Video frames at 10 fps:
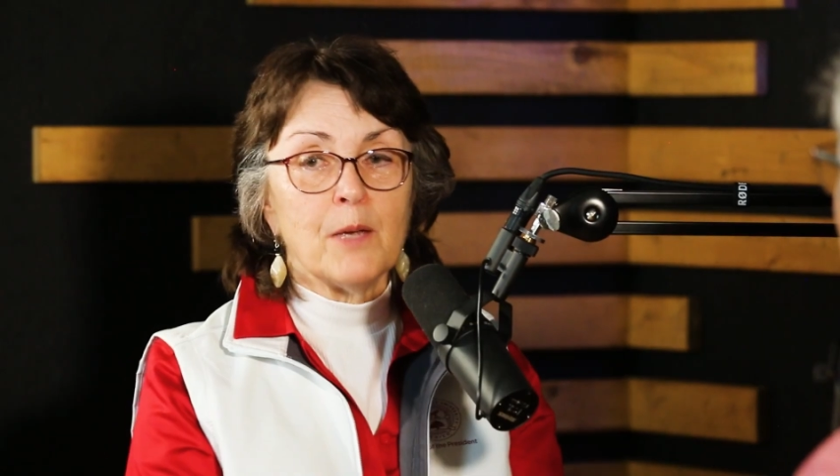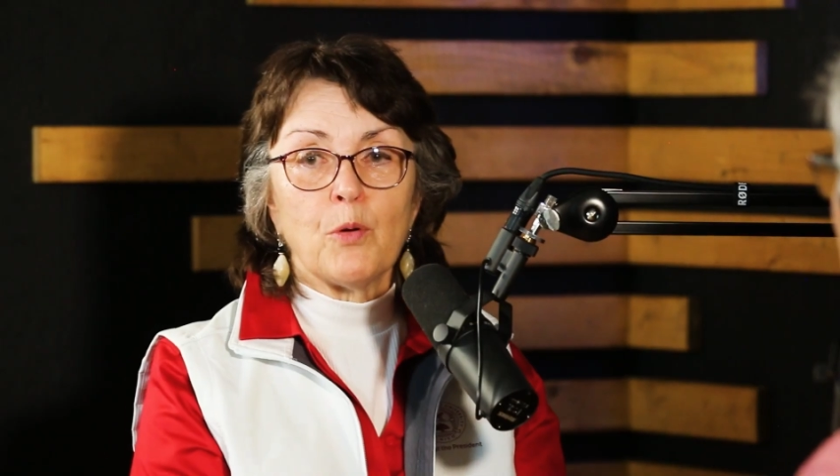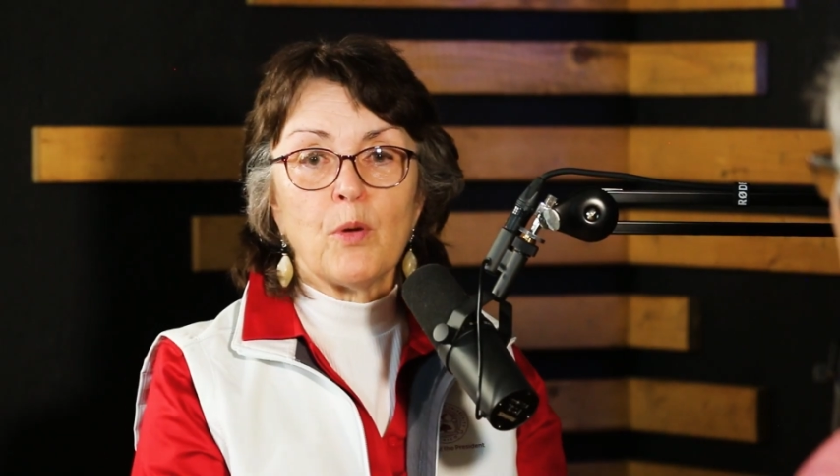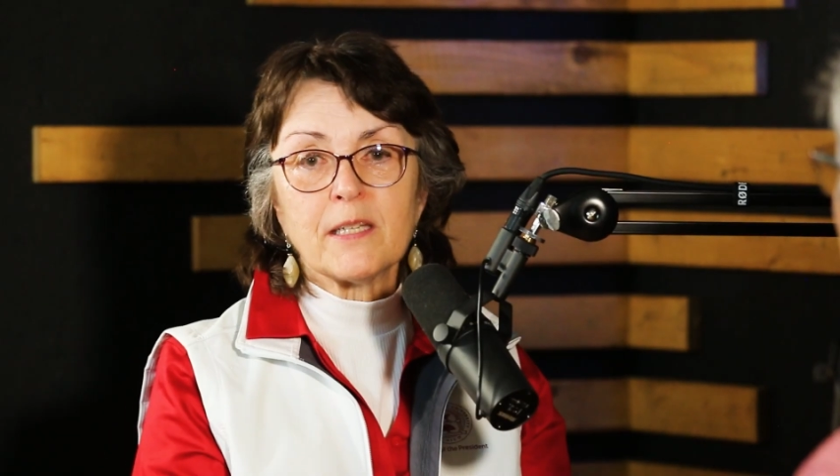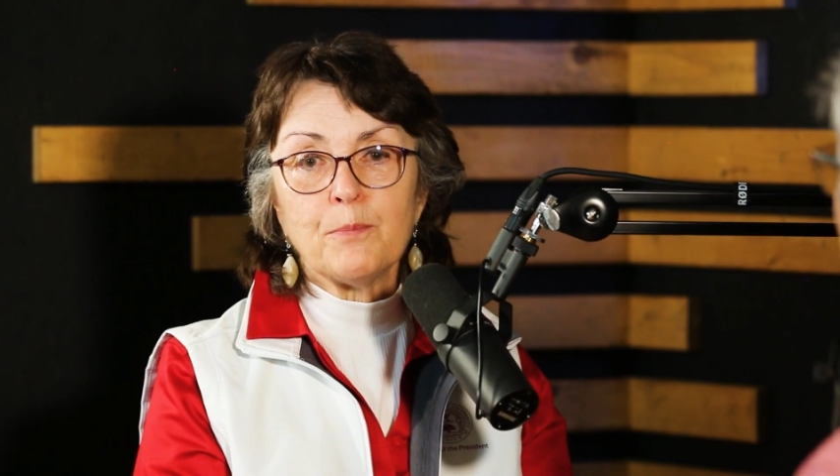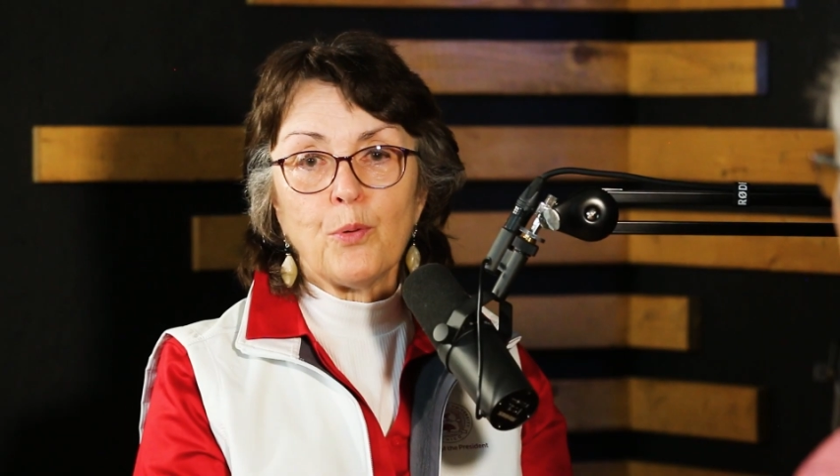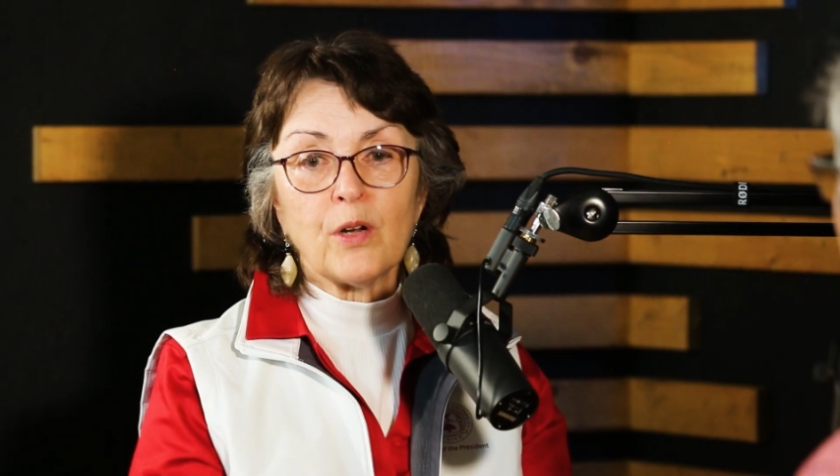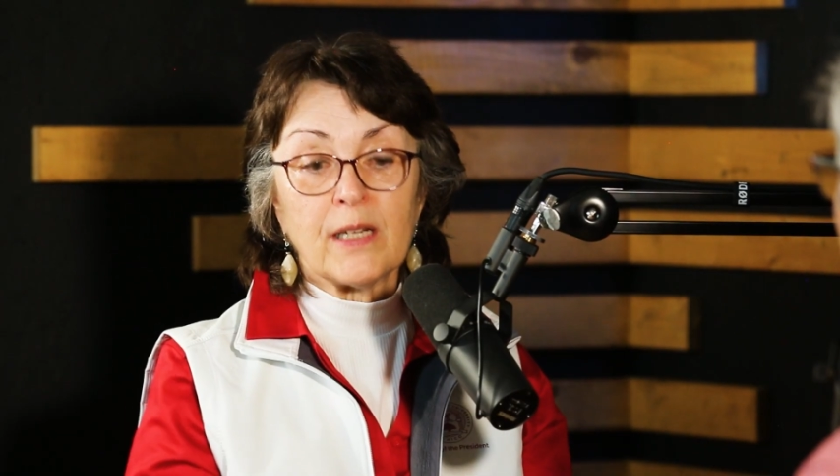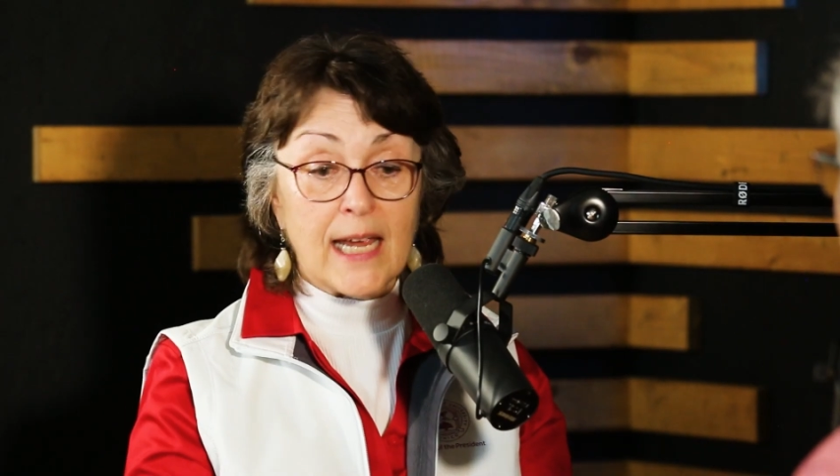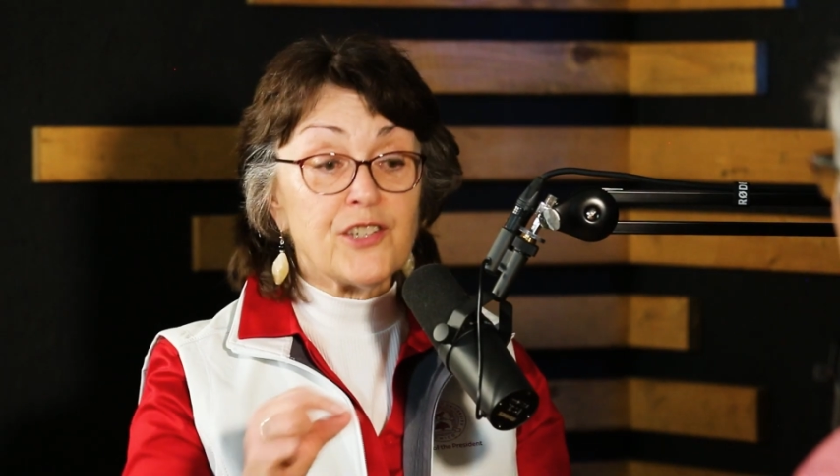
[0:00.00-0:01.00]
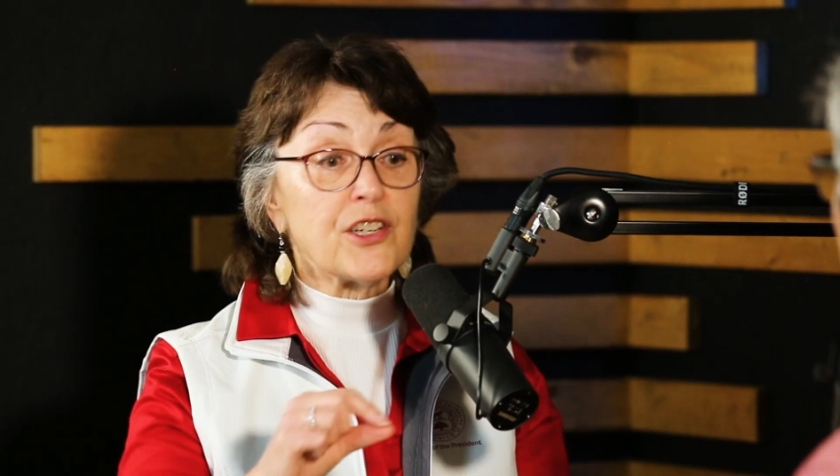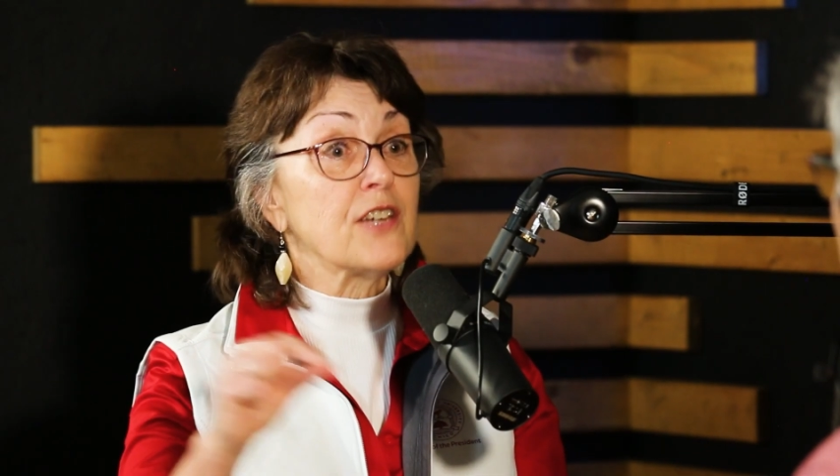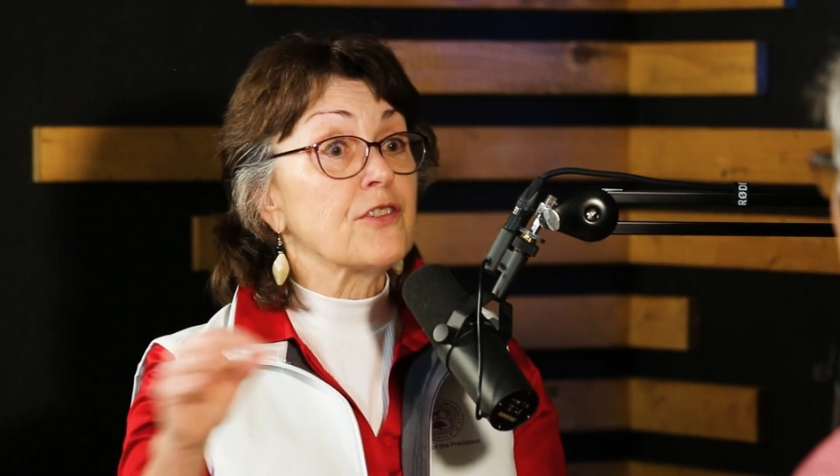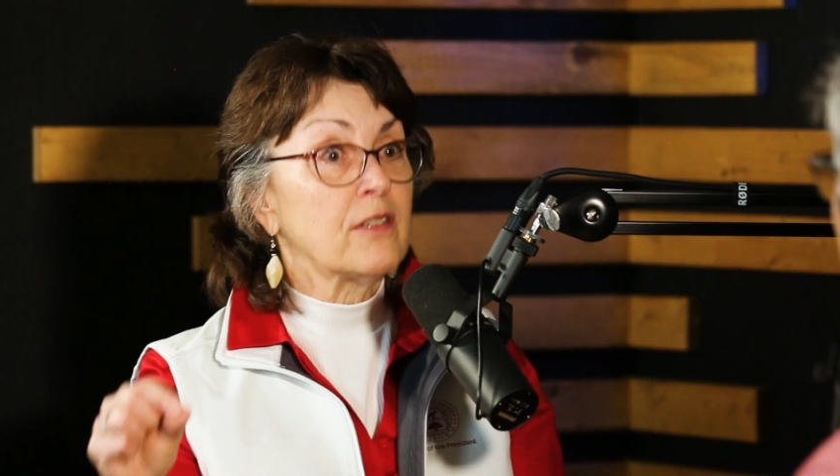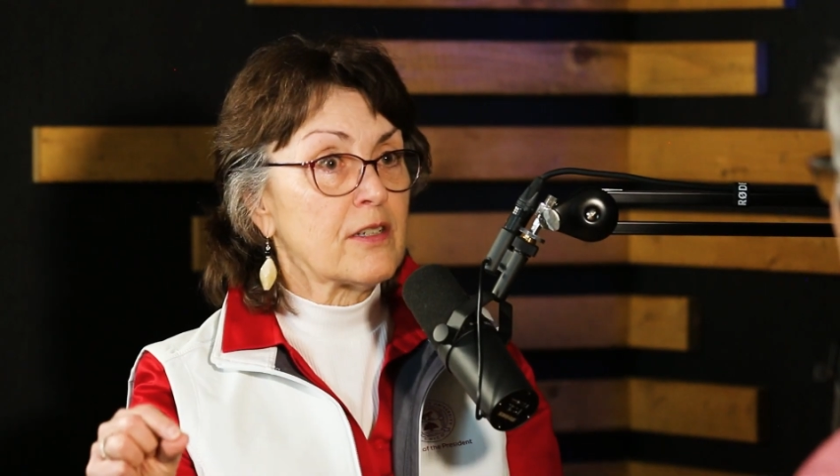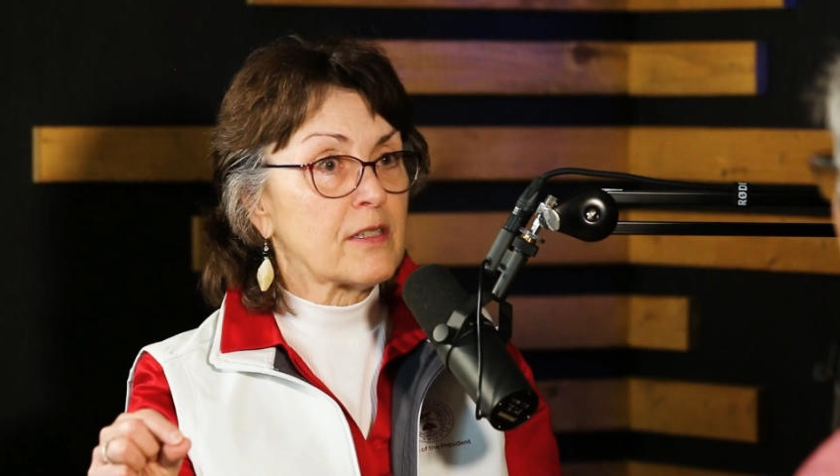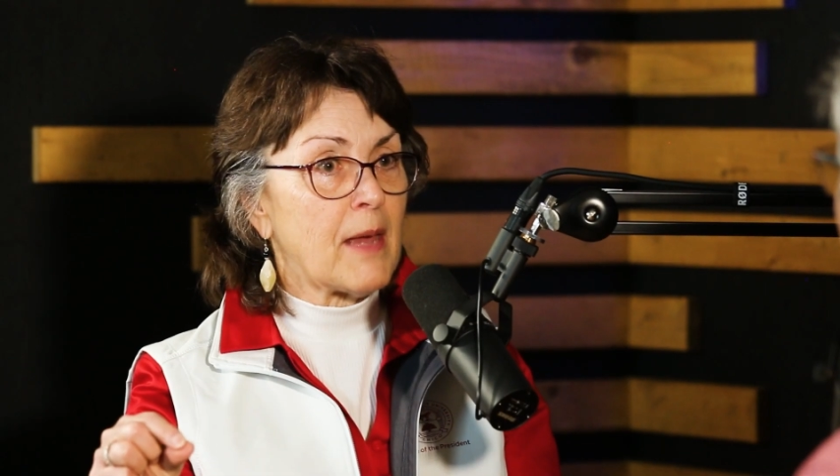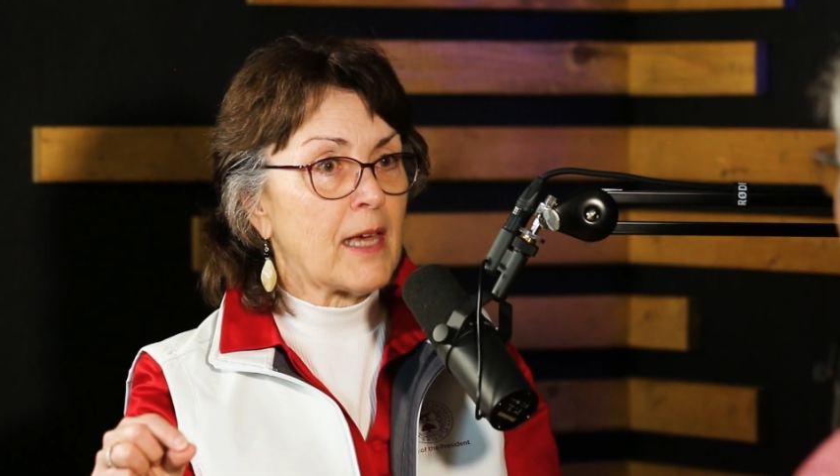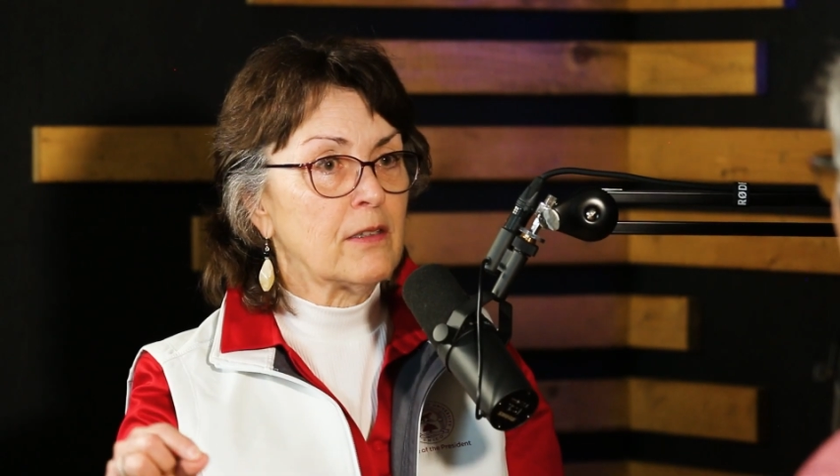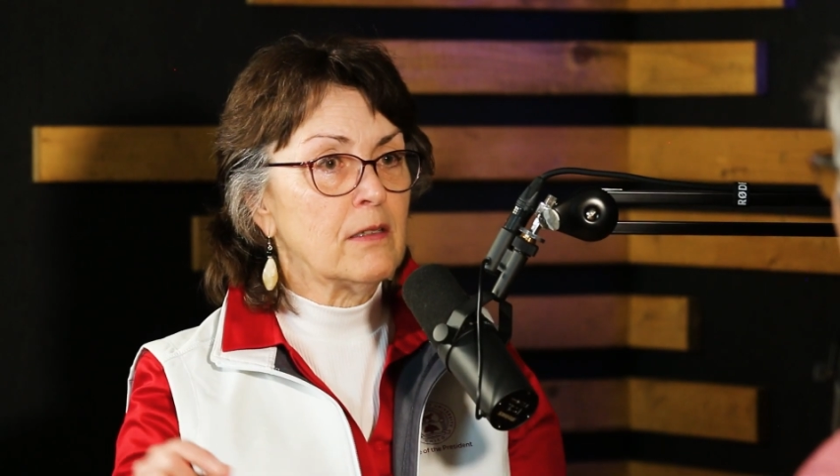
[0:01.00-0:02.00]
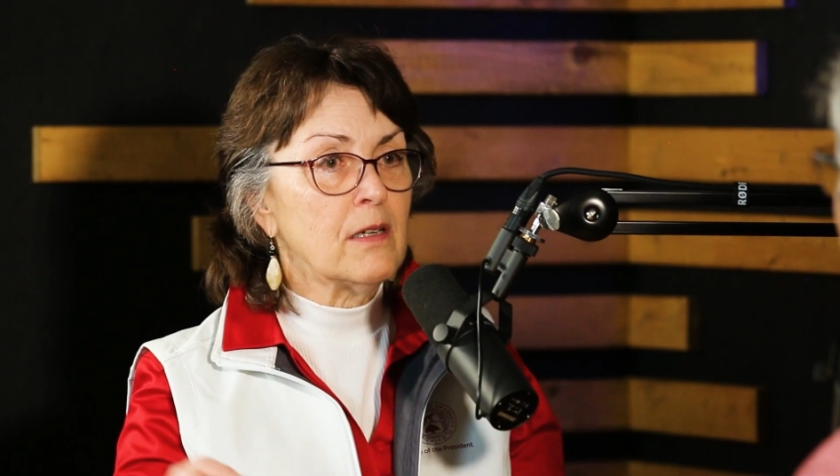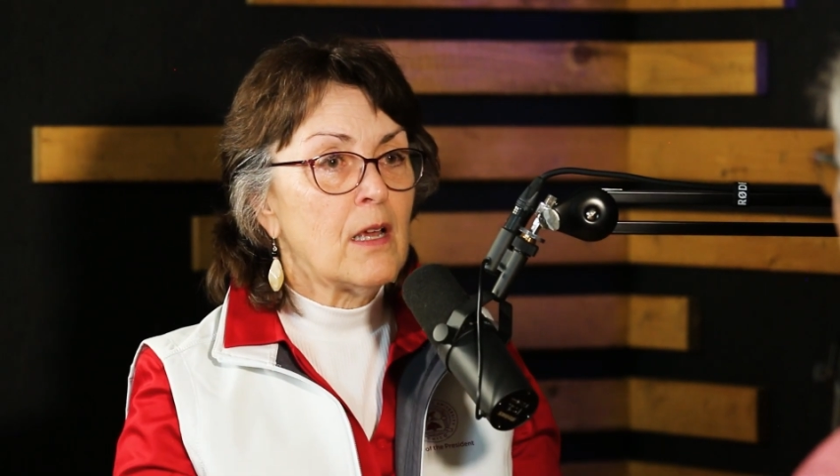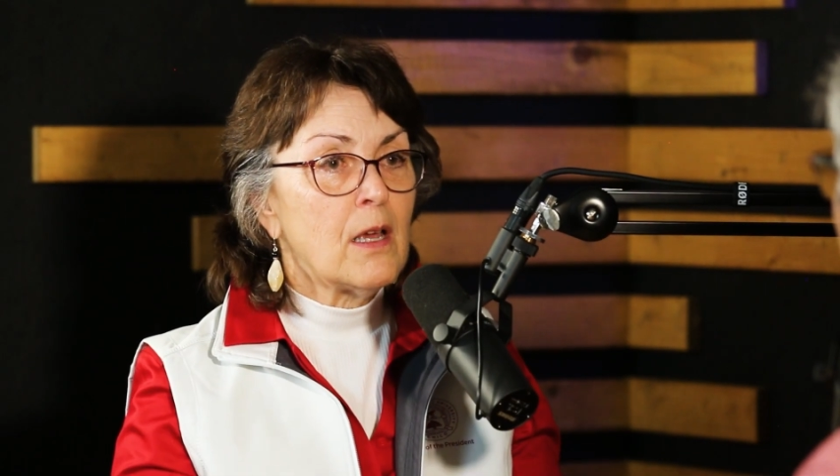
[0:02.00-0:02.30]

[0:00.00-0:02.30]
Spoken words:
But what's important, education does matter.